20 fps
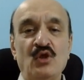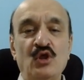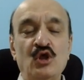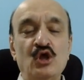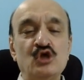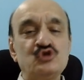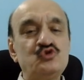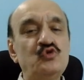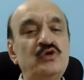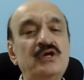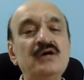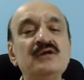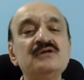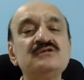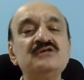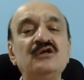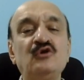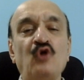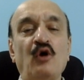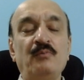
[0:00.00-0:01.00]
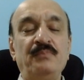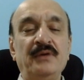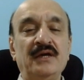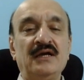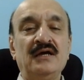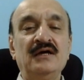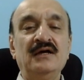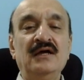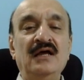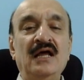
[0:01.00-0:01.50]
So here is a
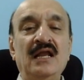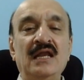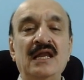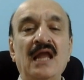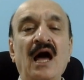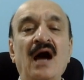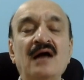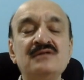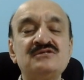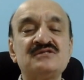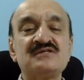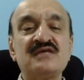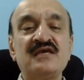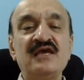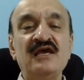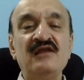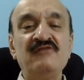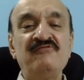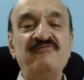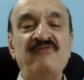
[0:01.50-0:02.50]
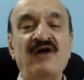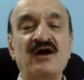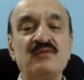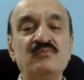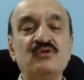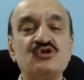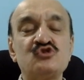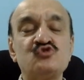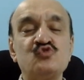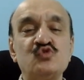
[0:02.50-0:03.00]
topic: large-scale
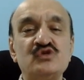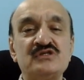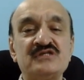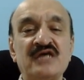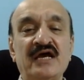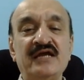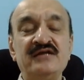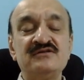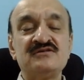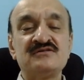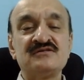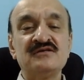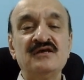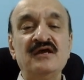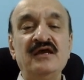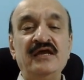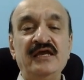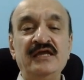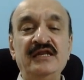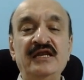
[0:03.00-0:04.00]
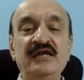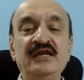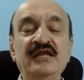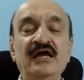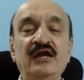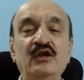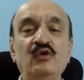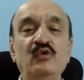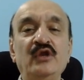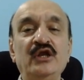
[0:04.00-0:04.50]
farmer suicides in
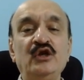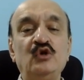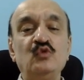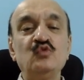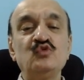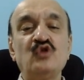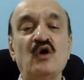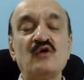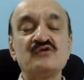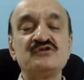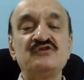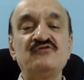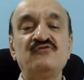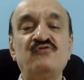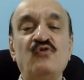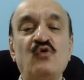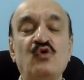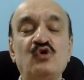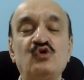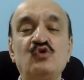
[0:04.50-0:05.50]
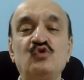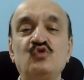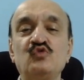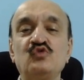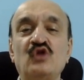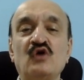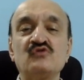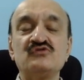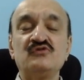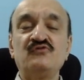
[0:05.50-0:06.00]
India during 2004 to
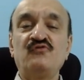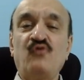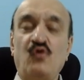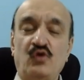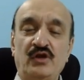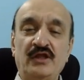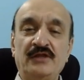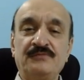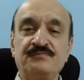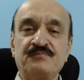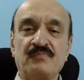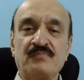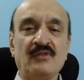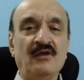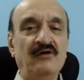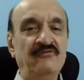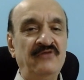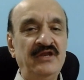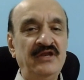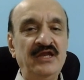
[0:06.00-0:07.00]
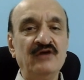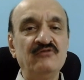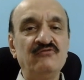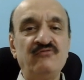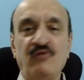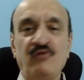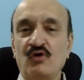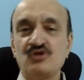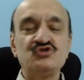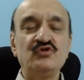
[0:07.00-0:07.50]
2014. A very
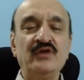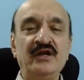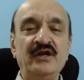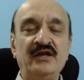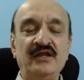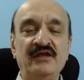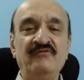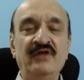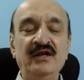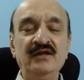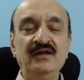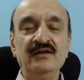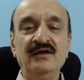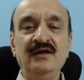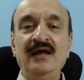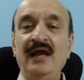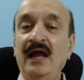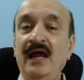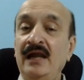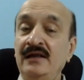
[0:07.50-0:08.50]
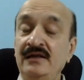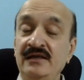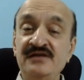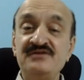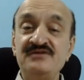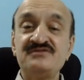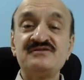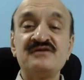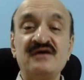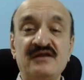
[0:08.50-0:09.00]
unfortunate event and
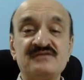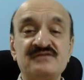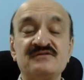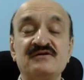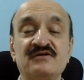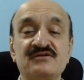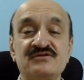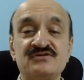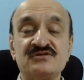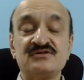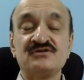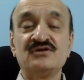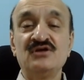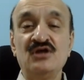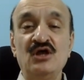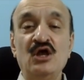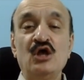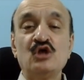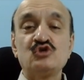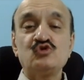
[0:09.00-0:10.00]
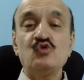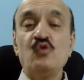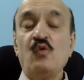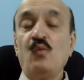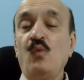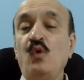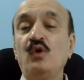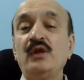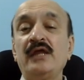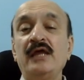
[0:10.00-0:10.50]
needs research. So
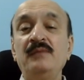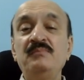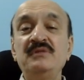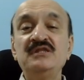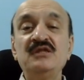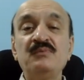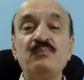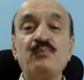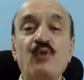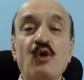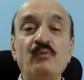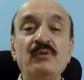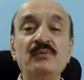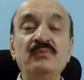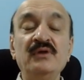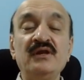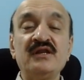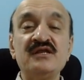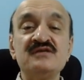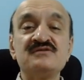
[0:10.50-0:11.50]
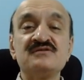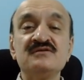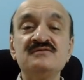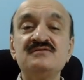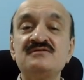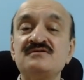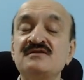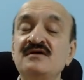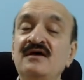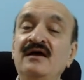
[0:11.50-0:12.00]
what can be the probable
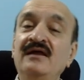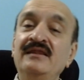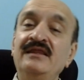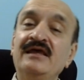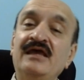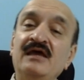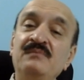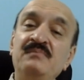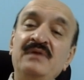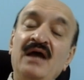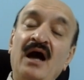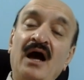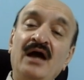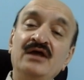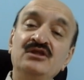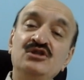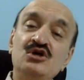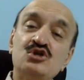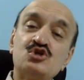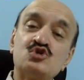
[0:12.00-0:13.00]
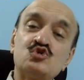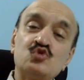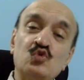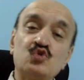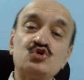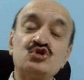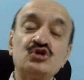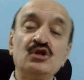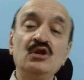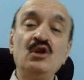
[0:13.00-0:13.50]
reasons? They can be either
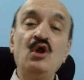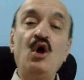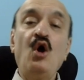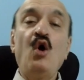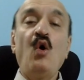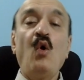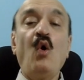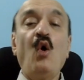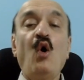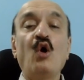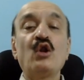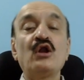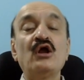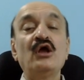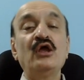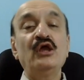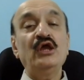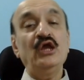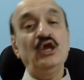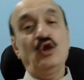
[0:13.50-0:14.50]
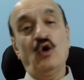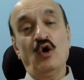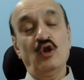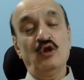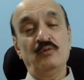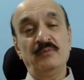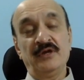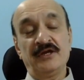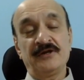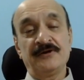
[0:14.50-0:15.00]
social or
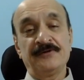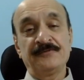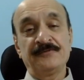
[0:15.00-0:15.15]
economic.